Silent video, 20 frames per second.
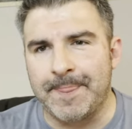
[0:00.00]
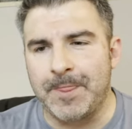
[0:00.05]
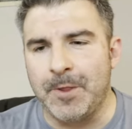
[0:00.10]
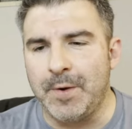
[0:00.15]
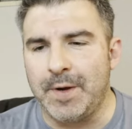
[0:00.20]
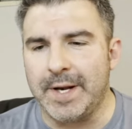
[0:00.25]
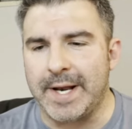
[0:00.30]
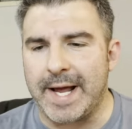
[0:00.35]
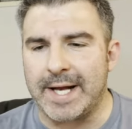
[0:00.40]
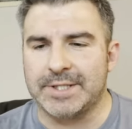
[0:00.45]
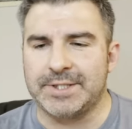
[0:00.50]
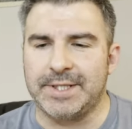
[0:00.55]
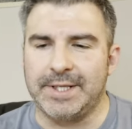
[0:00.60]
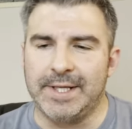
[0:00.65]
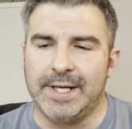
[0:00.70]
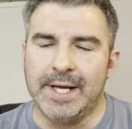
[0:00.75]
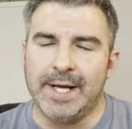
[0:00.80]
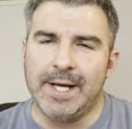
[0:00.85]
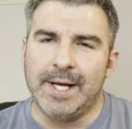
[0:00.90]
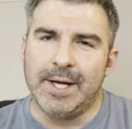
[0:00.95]
you could
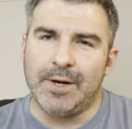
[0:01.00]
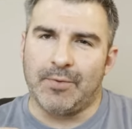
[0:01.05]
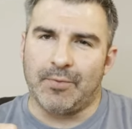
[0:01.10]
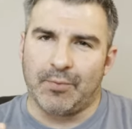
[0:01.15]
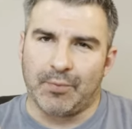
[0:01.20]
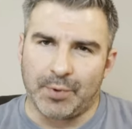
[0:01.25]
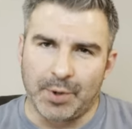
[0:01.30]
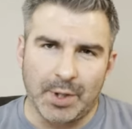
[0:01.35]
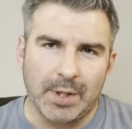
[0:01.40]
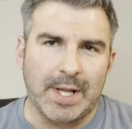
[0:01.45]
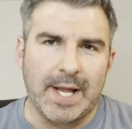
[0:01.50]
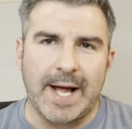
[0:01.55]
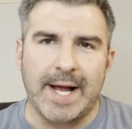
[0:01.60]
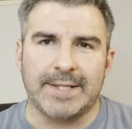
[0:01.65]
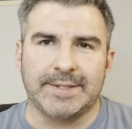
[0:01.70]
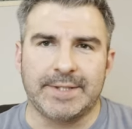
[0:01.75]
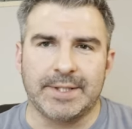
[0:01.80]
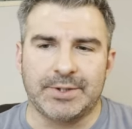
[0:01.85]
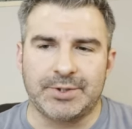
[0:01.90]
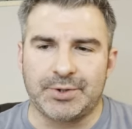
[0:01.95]
actually
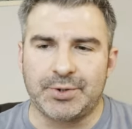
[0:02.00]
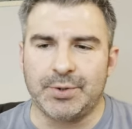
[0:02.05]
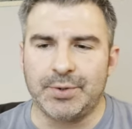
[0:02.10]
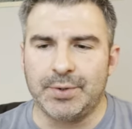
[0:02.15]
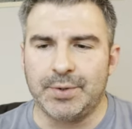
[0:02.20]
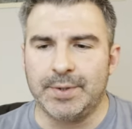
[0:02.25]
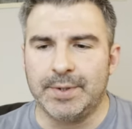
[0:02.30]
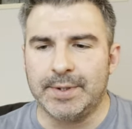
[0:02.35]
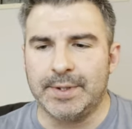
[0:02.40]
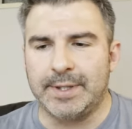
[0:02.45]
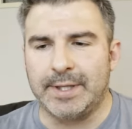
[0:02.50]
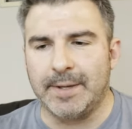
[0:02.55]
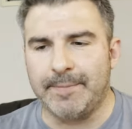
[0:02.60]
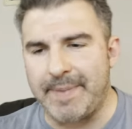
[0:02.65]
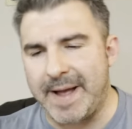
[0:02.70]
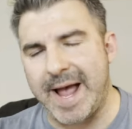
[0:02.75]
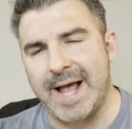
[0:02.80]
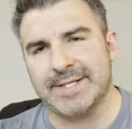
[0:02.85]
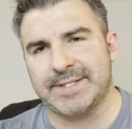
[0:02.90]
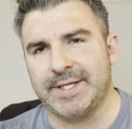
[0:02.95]
realize the true
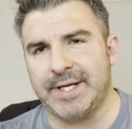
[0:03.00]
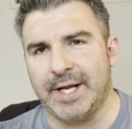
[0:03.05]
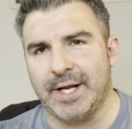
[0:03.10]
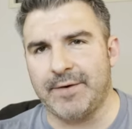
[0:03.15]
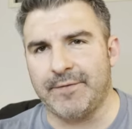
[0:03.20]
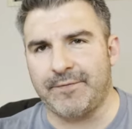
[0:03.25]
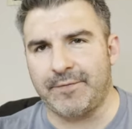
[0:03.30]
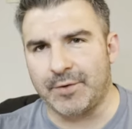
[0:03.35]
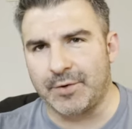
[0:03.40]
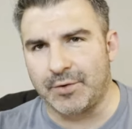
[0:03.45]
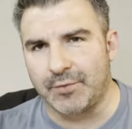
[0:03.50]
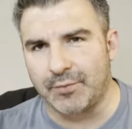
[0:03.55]
capacity in, for